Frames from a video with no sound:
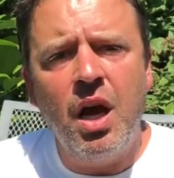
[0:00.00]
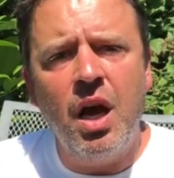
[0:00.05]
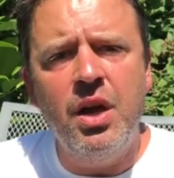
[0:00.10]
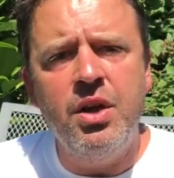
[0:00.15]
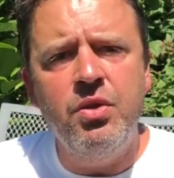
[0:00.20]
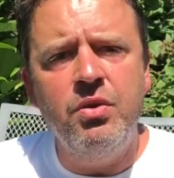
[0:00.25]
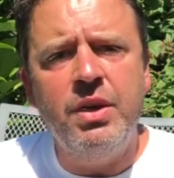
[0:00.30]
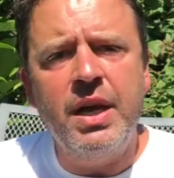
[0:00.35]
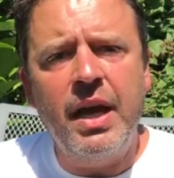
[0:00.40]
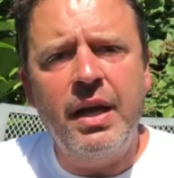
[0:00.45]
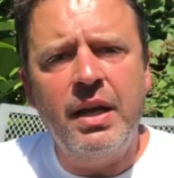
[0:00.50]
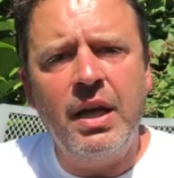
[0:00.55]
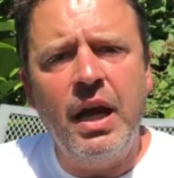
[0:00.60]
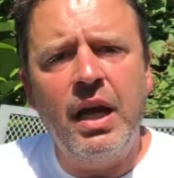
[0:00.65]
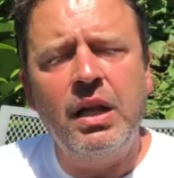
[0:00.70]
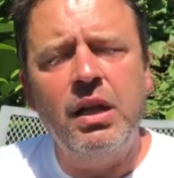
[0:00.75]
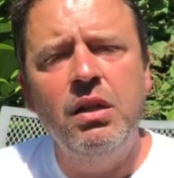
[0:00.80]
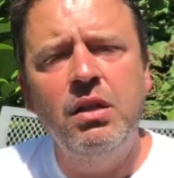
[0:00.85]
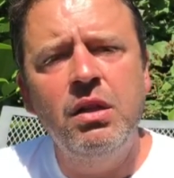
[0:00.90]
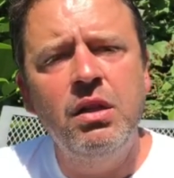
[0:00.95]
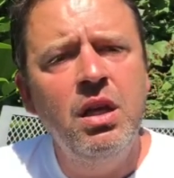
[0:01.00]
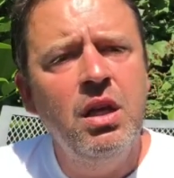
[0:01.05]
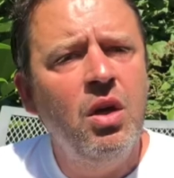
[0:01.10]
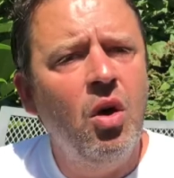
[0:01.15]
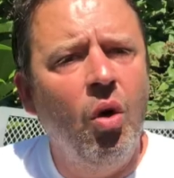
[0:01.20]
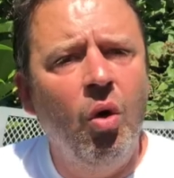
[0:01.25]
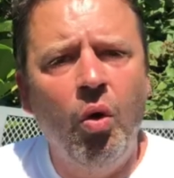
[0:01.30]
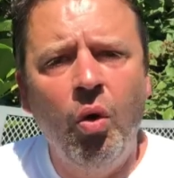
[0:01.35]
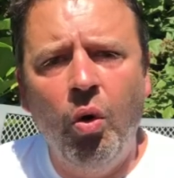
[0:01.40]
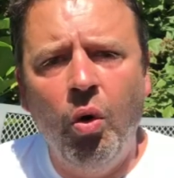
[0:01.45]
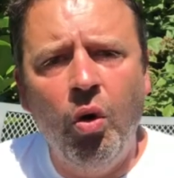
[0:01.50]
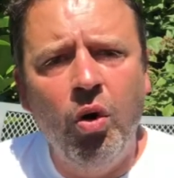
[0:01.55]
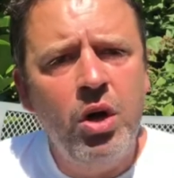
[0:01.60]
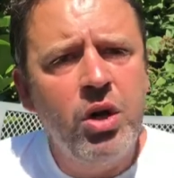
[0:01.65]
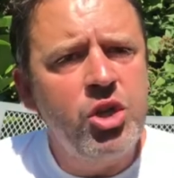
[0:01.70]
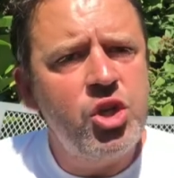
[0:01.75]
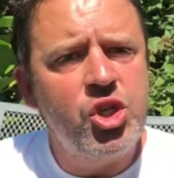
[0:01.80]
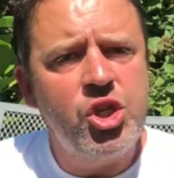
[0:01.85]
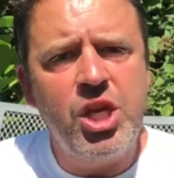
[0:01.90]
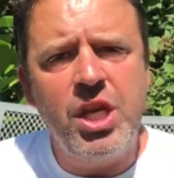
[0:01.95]
and you get cattle or
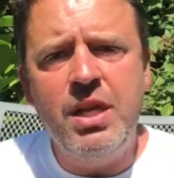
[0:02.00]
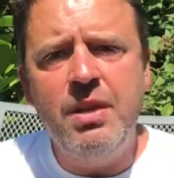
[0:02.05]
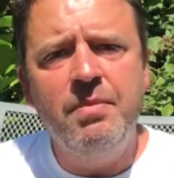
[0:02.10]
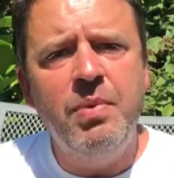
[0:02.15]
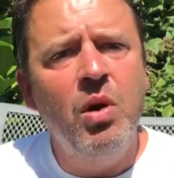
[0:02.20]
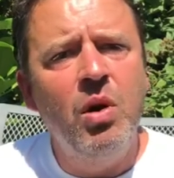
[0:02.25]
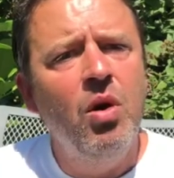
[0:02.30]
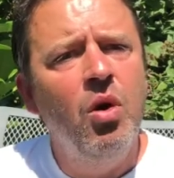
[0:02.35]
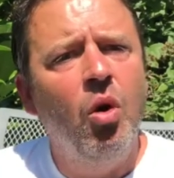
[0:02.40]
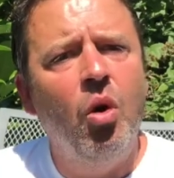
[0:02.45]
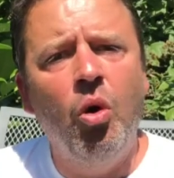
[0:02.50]
sheep